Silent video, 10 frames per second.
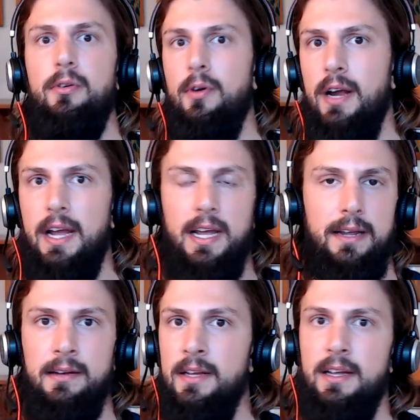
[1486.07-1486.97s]
you're
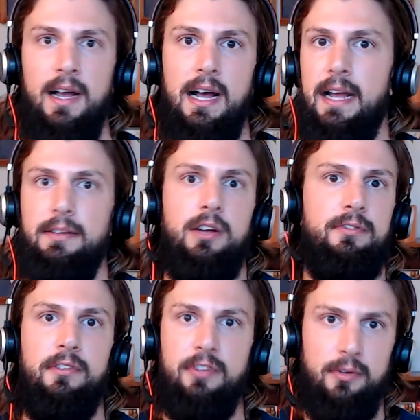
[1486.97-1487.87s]
a
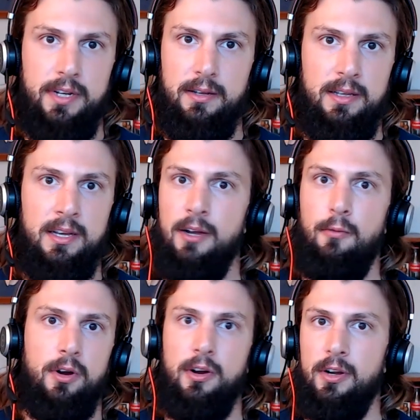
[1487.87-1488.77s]
facility
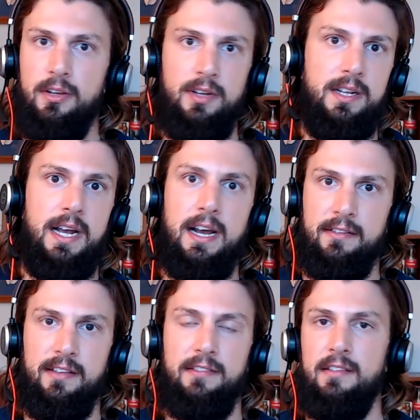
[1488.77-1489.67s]
worker and you need to
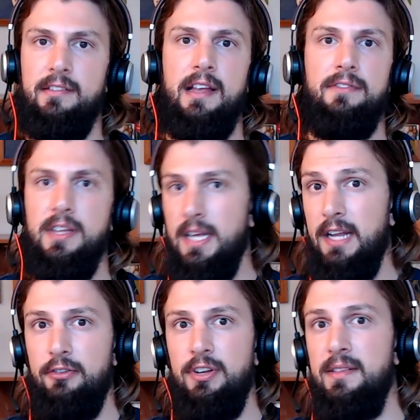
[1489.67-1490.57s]
access a safety
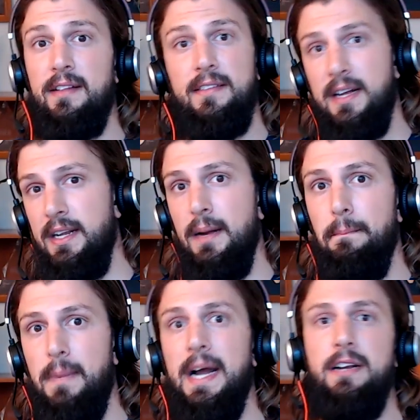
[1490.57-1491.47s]
data sheet, that's not in
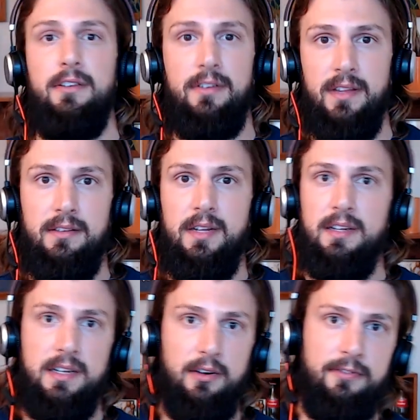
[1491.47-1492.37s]
a binder that you need
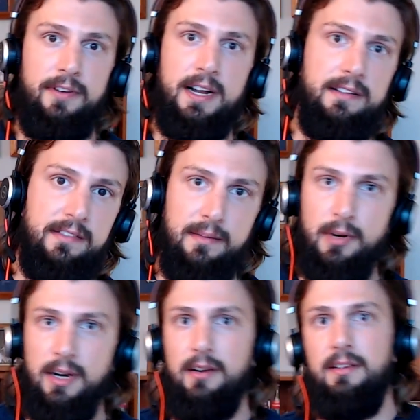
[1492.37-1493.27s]
to go find
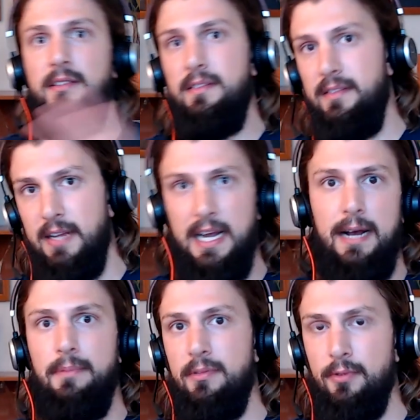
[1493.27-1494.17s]
somewhere and
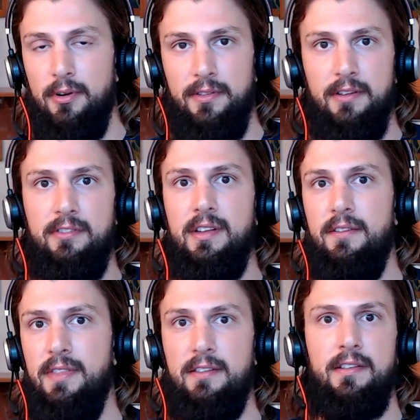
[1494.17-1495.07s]
tab through all this
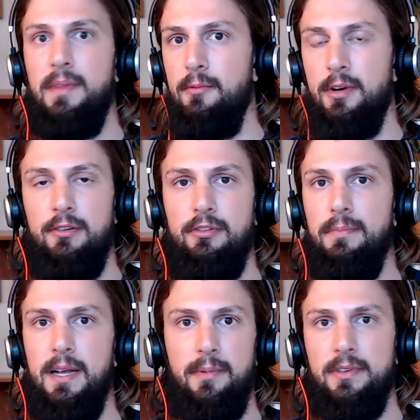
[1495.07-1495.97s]
stuff. That's something where you should
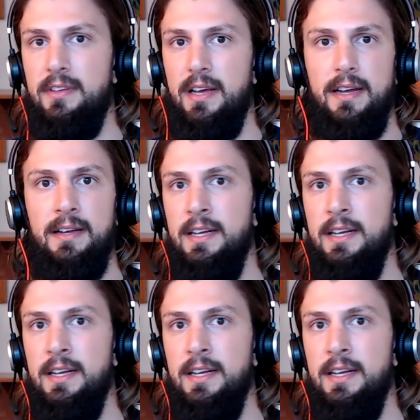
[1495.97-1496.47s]
be able to,